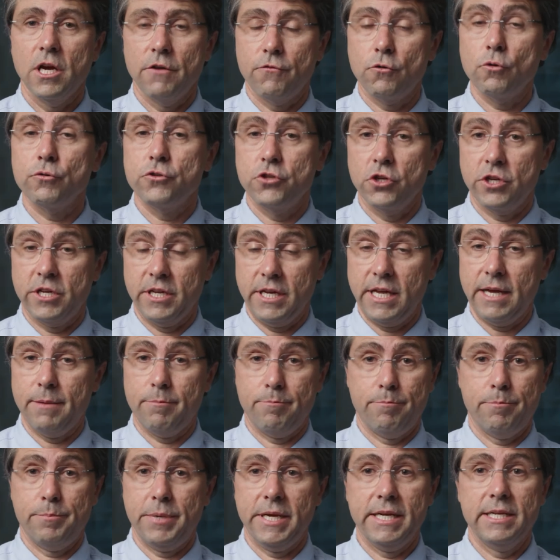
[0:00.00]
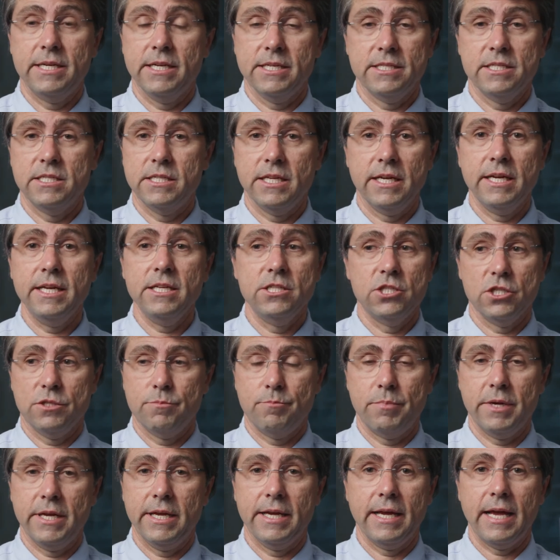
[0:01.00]
Of course, you can get PTSD
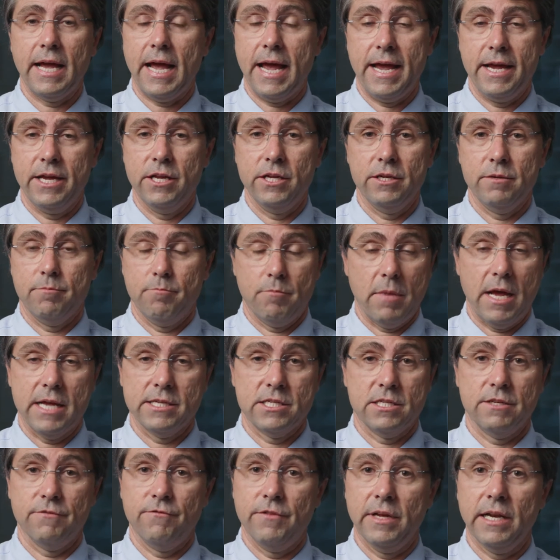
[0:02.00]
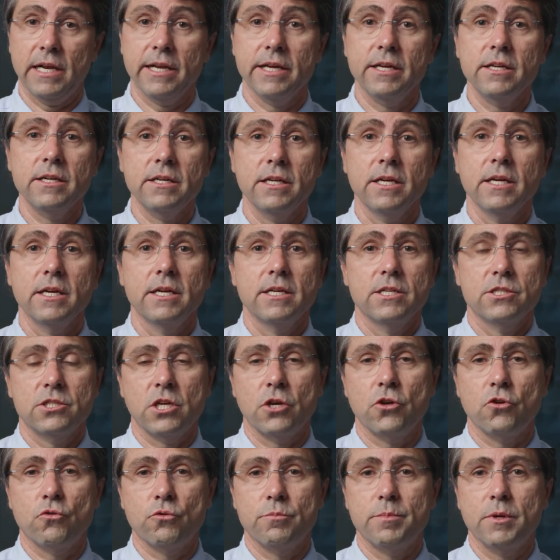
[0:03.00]
just being a civilian, so
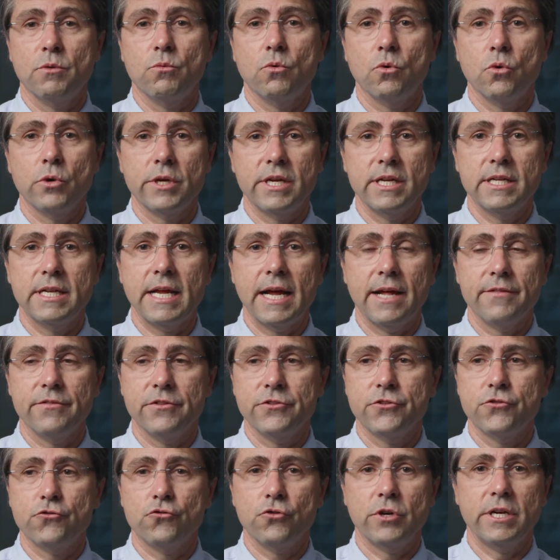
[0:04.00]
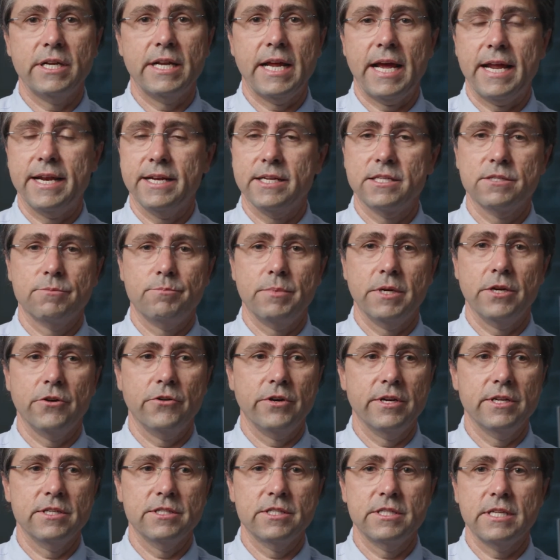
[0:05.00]
you could be walking down the street and
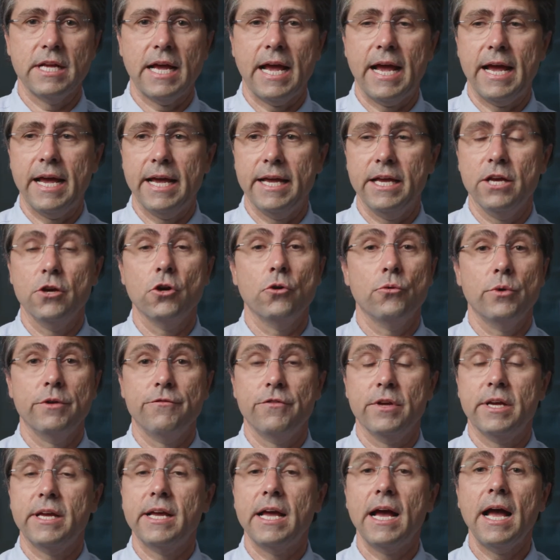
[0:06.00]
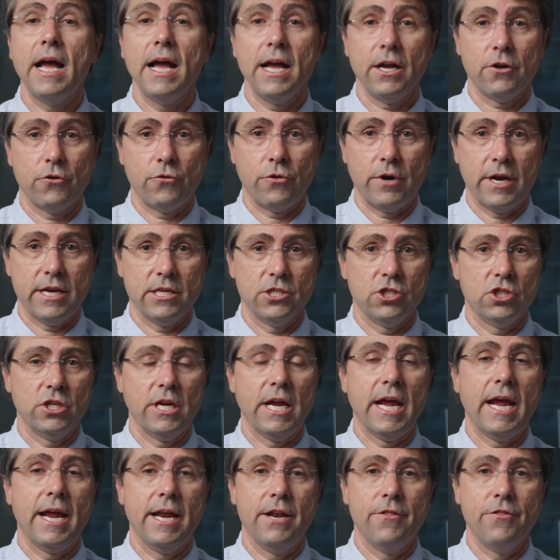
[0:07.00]
experience a horrific car crash,
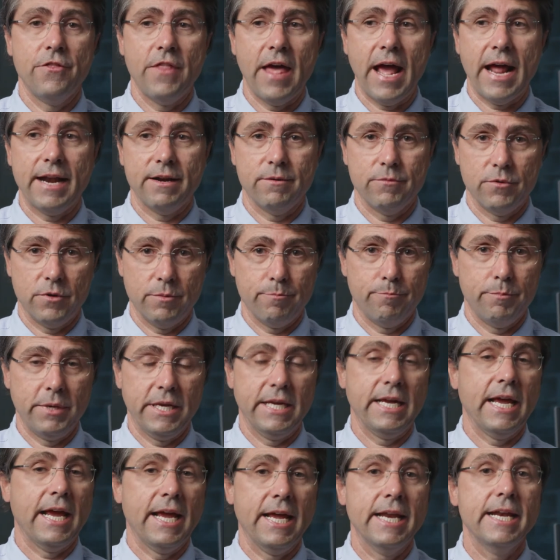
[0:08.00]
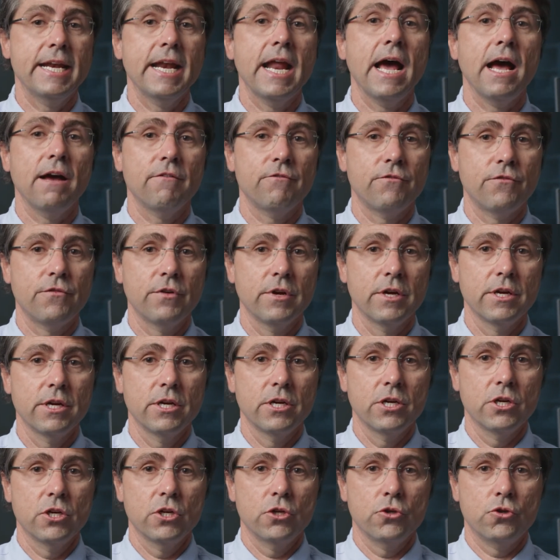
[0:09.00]
and that be enough
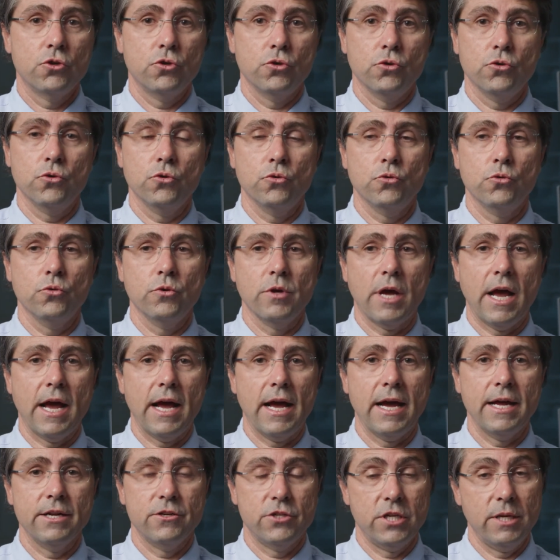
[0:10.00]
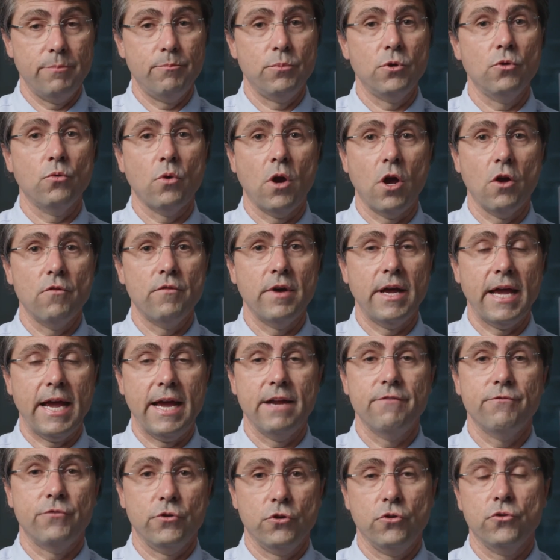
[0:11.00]
to tip you over
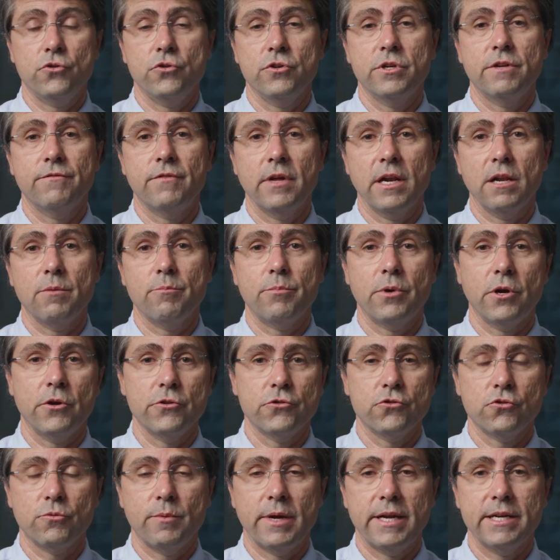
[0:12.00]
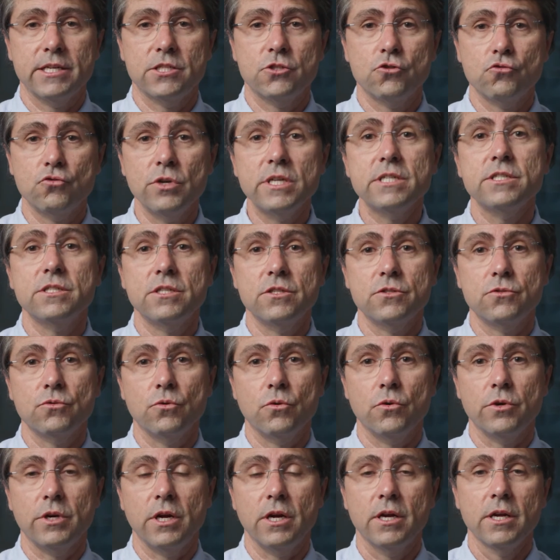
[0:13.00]
and for you to develop post-traumatic stress
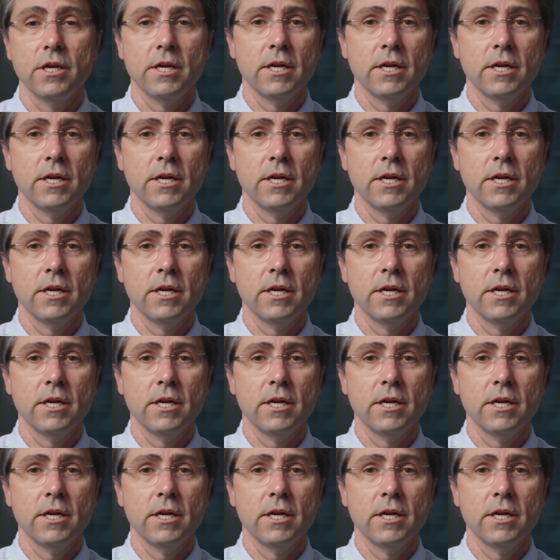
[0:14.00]
disorder.